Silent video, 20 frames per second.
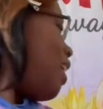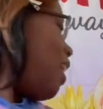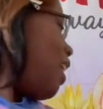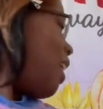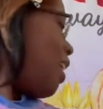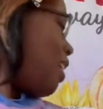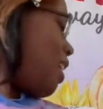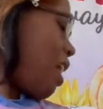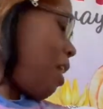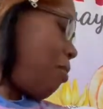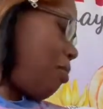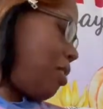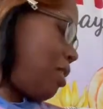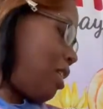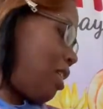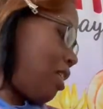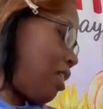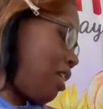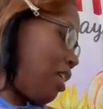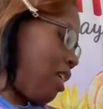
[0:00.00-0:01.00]
And that was
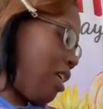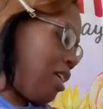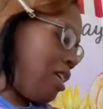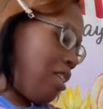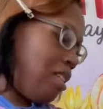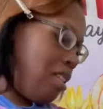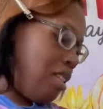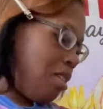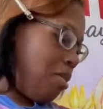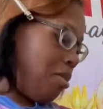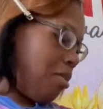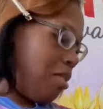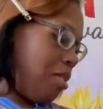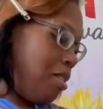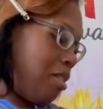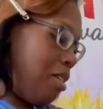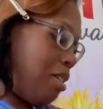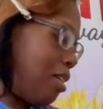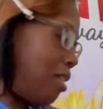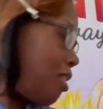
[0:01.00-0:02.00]
it. it. No,
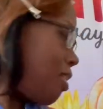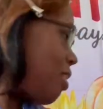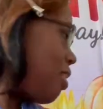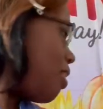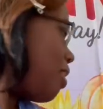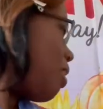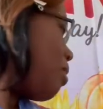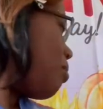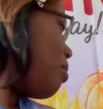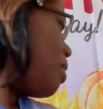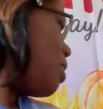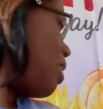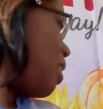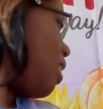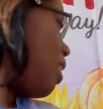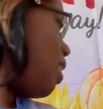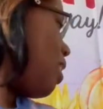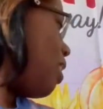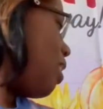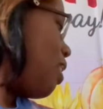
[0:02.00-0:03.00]
that wasn't
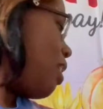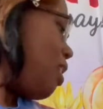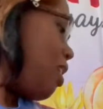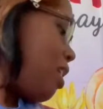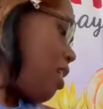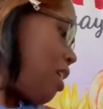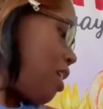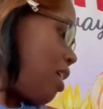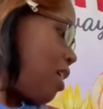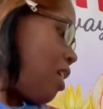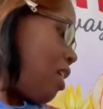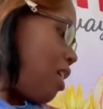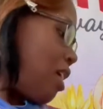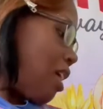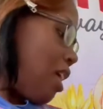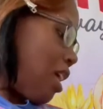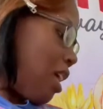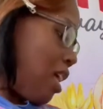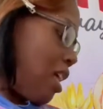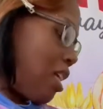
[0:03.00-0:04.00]
it.
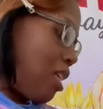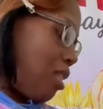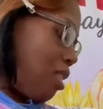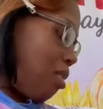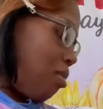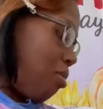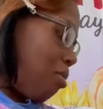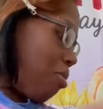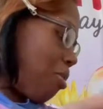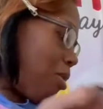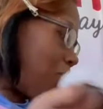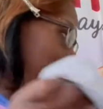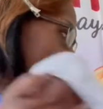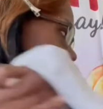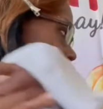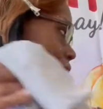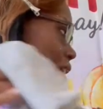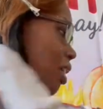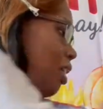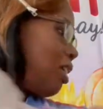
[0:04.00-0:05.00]
I had three more
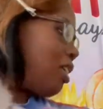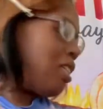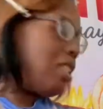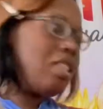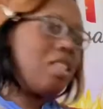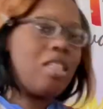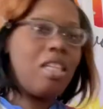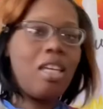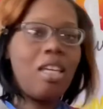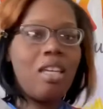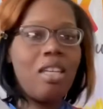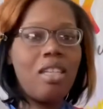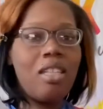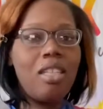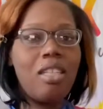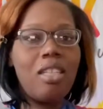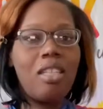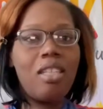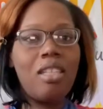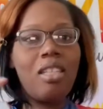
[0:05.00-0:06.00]
things.
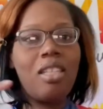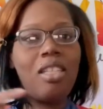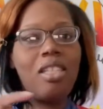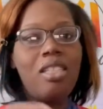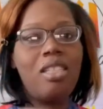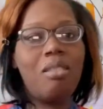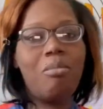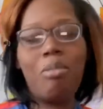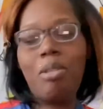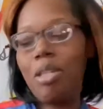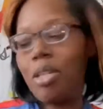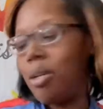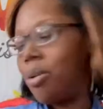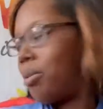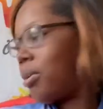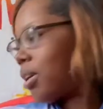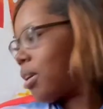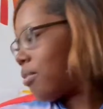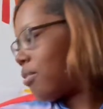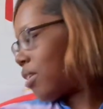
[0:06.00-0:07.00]
This should be a
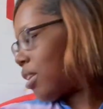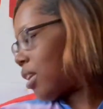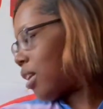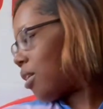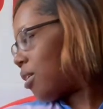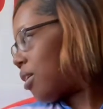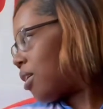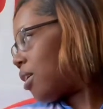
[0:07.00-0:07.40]
quick video.